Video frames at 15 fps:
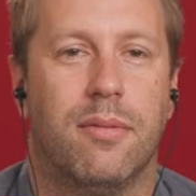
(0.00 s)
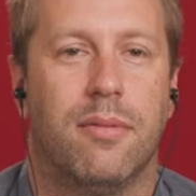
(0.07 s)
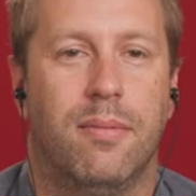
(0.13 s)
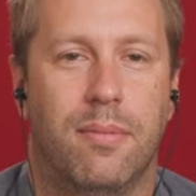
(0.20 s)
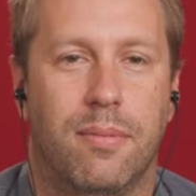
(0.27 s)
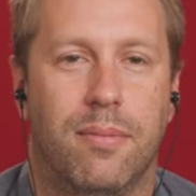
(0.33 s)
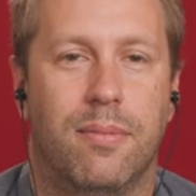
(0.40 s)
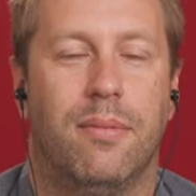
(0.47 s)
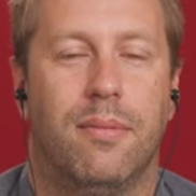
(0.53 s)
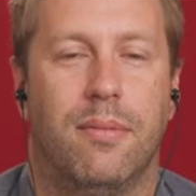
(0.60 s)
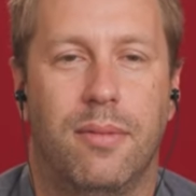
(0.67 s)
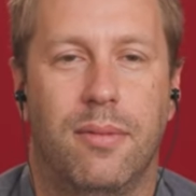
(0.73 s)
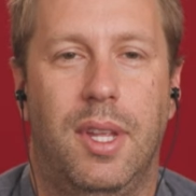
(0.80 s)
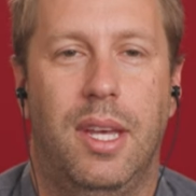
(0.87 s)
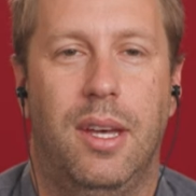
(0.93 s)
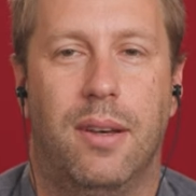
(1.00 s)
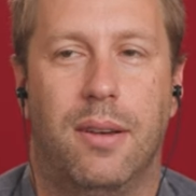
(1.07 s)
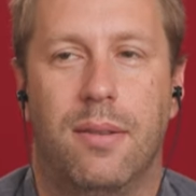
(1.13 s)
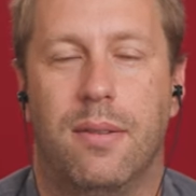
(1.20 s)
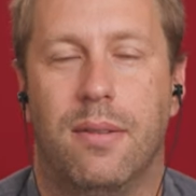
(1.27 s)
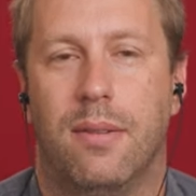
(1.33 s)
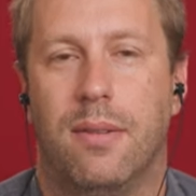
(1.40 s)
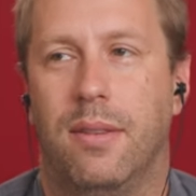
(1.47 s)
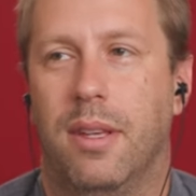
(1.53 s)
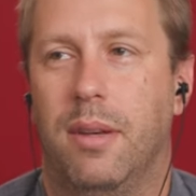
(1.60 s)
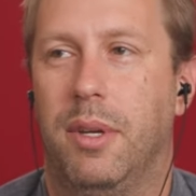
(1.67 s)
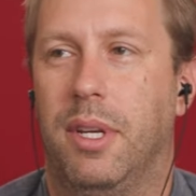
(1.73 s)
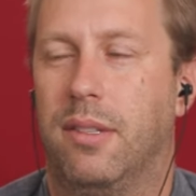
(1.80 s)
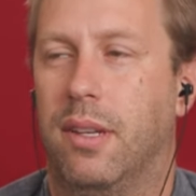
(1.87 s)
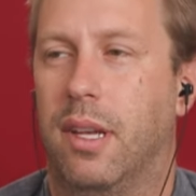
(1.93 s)
Mm, yeah, that
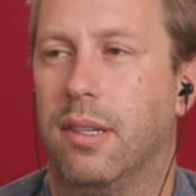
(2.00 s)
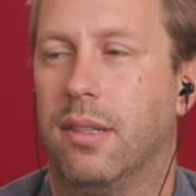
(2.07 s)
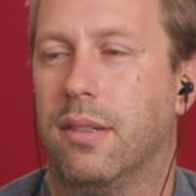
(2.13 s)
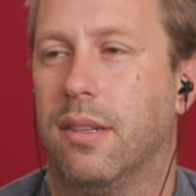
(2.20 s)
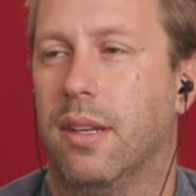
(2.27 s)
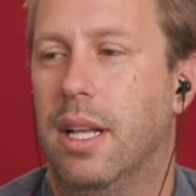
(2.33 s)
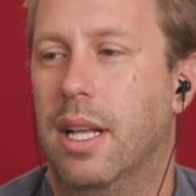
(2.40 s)
makes sense.